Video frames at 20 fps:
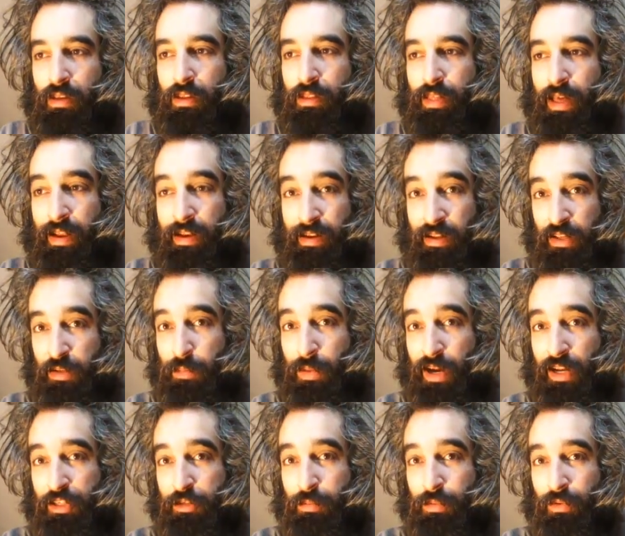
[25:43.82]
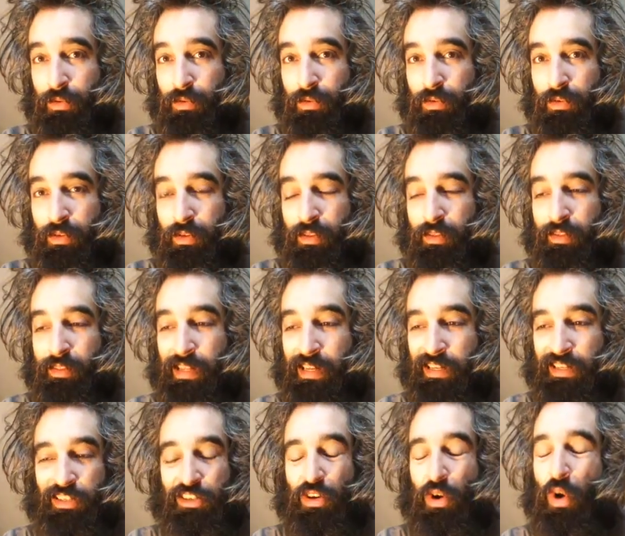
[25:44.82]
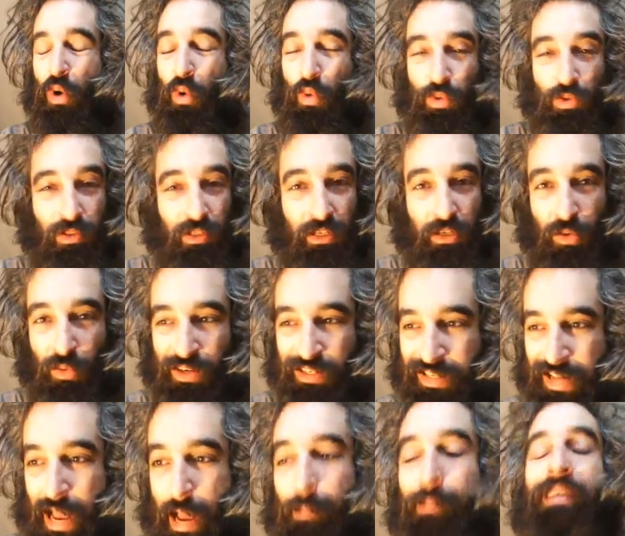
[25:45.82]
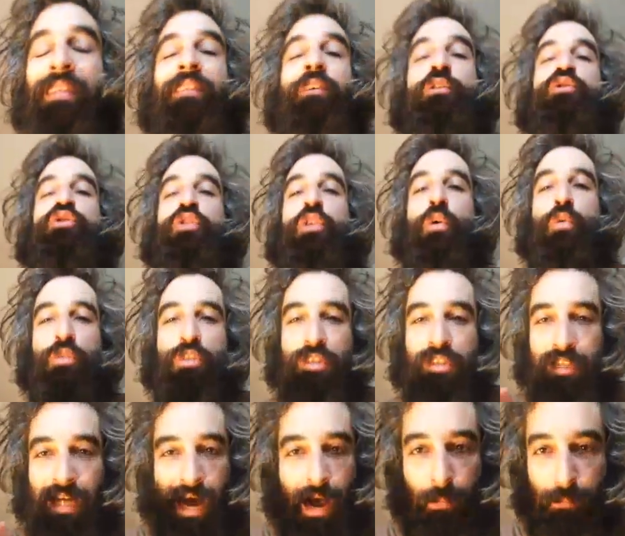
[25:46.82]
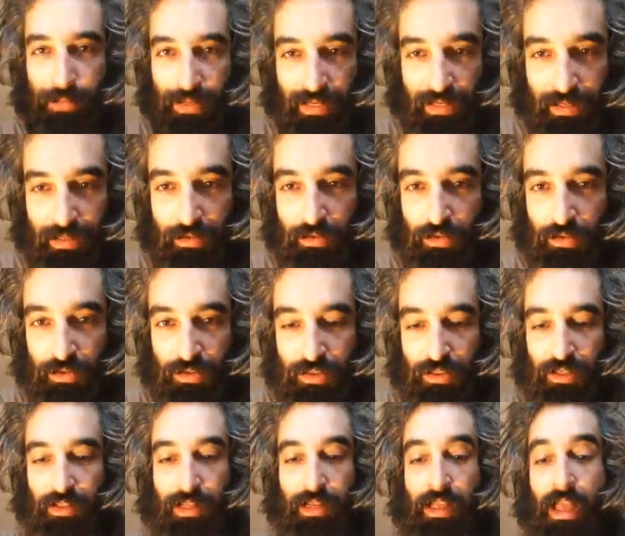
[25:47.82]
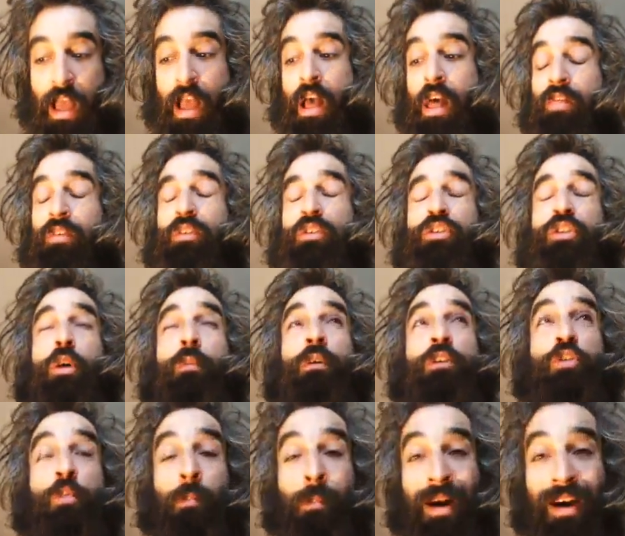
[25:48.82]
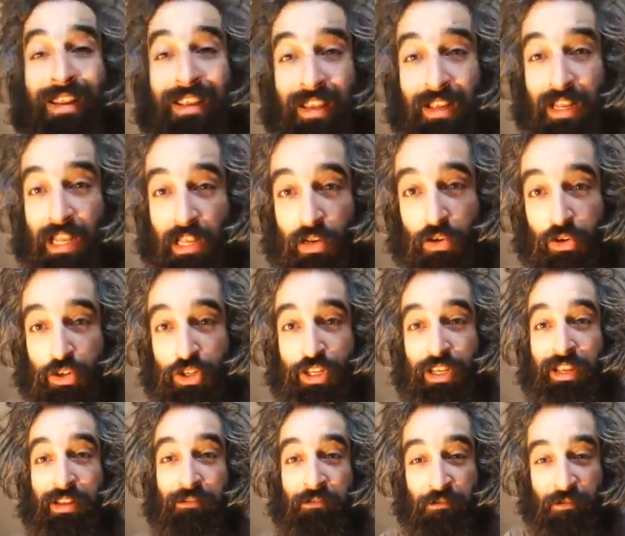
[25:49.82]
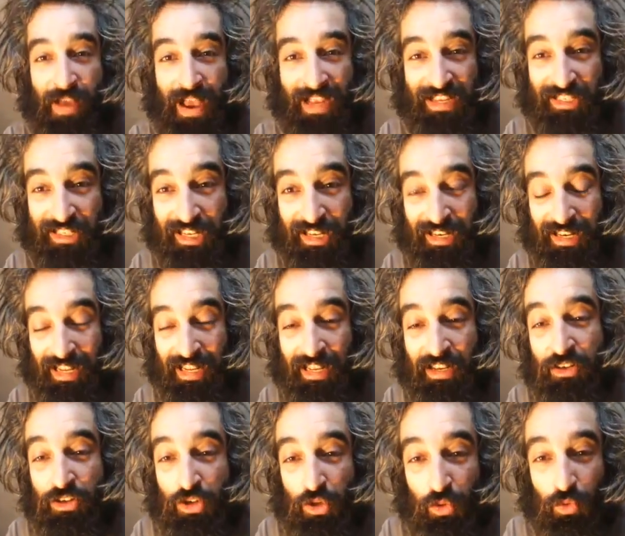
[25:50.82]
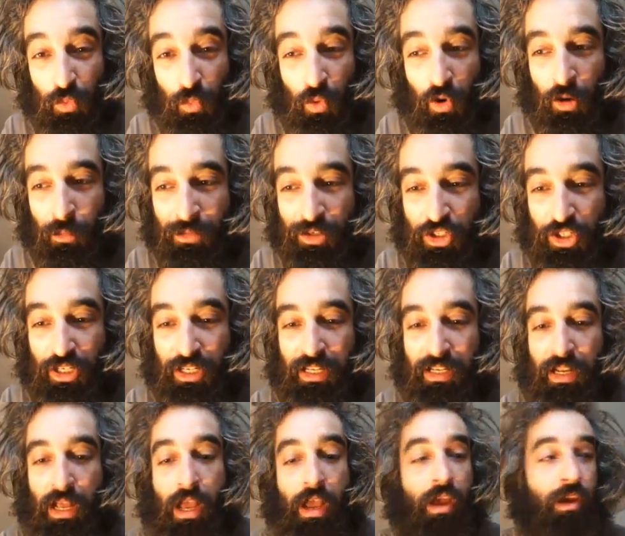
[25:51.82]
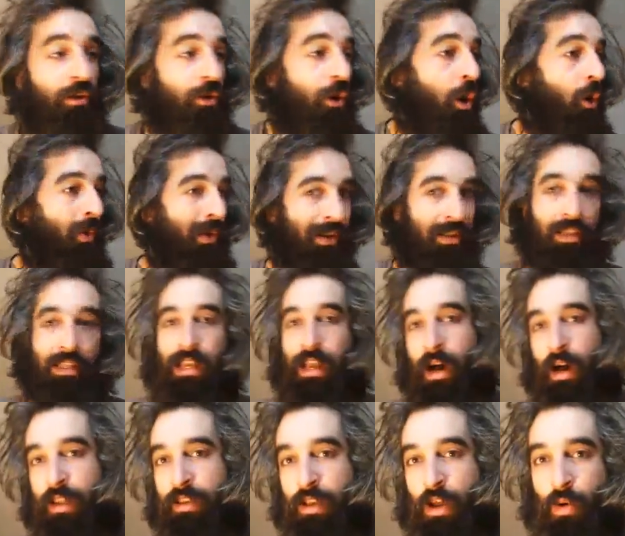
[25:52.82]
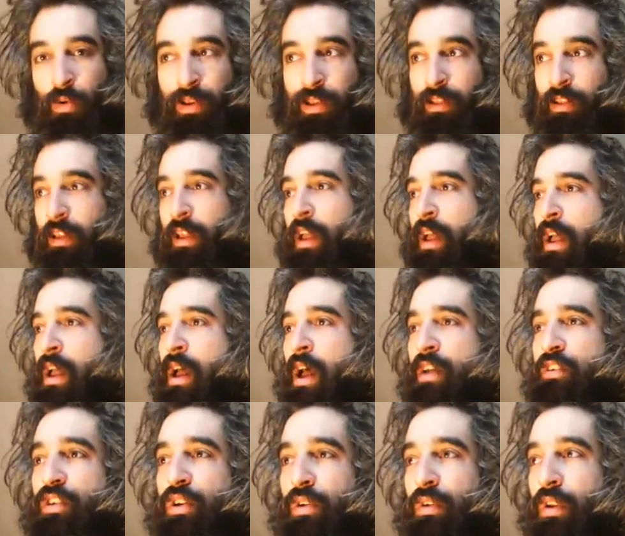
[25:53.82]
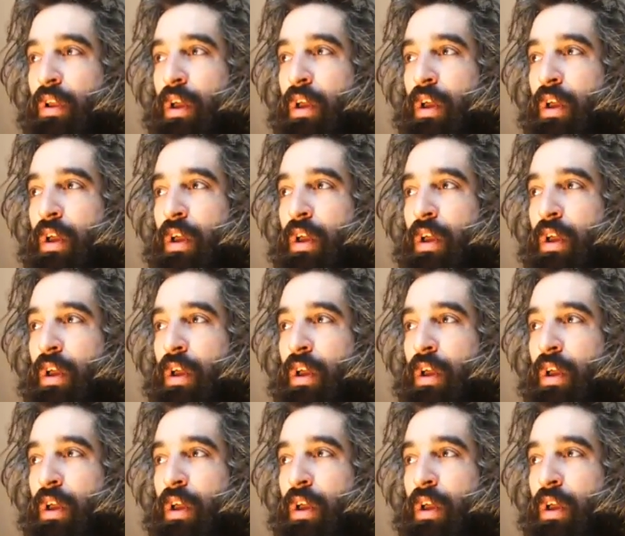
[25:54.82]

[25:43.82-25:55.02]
that it is possible, then it's totally going to happen. There's no stopping it. Do you see, like, there's so much money and energy invested into the war machine, knowingly, unknowingly. Dude,